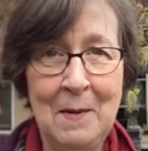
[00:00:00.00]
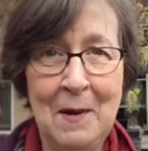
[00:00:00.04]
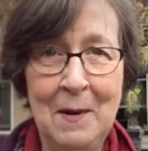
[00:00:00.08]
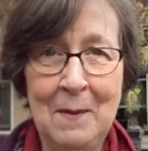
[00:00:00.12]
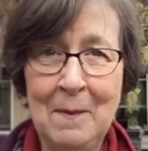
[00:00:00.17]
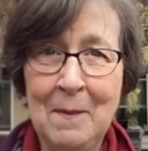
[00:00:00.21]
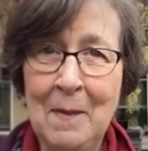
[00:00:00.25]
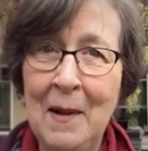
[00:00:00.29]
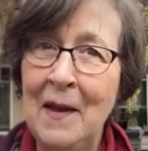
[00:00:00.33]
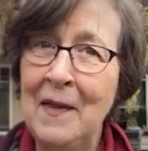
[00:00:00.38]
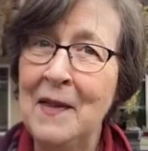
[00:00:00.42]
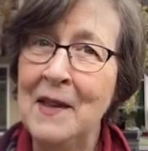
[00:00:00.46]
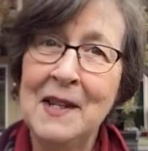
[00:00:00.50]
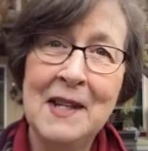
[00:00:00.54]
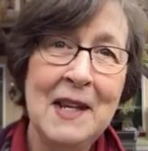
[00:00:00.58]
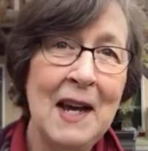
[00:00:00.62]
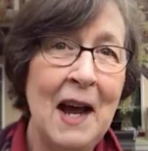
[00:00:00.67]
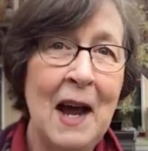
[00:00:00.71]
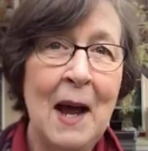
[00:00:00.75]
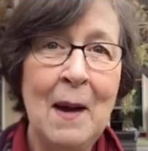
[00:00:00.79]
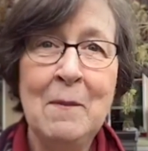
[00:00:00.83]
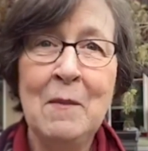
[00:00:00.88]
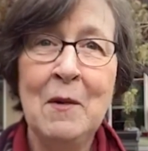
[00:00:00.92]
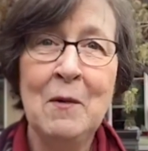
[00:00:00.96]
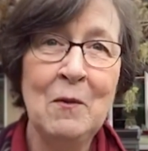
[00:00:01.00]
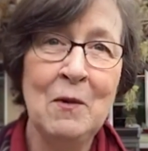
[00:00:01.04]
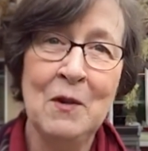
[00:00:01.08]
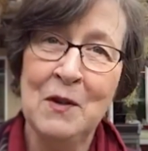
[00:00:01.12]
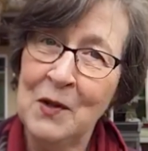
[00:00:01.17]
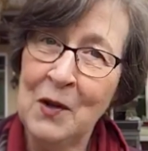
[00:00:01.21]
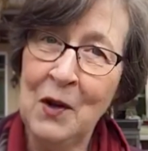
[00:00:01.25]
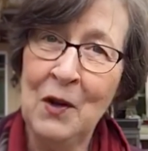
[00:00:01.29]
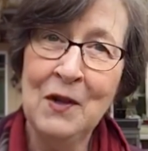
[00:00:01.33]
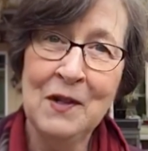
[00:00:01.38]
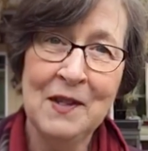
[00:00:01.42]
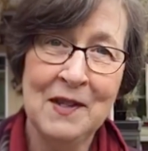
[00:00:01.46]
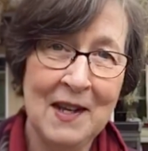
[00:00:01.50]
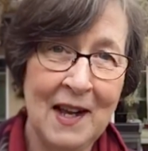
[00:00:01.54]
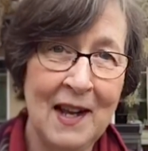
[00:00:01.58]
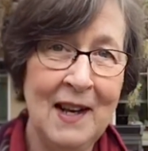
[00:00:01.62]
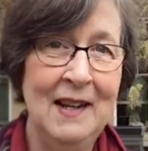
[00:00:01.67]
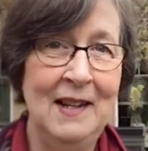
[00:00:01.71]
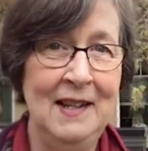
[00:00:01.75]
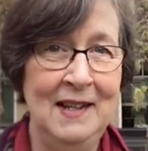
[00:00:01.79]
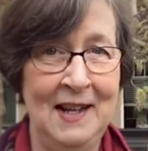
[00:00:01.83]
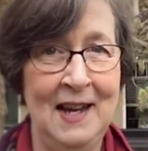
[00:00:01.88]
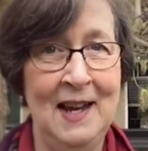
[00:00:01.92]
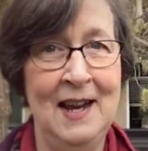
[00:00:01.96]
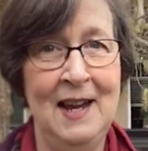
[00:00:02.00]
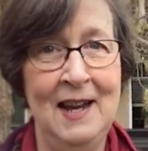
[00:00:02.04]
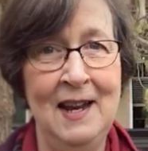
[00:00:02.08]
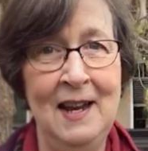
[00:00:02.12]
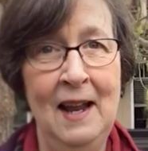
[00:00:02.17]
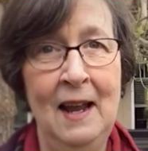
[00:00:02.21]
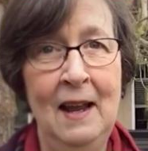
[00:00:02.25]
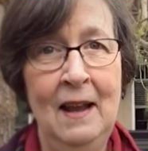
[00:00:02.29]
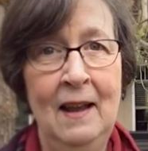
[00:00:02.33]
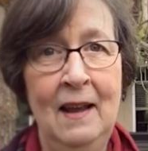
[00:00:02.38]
And by the time it was all said and done,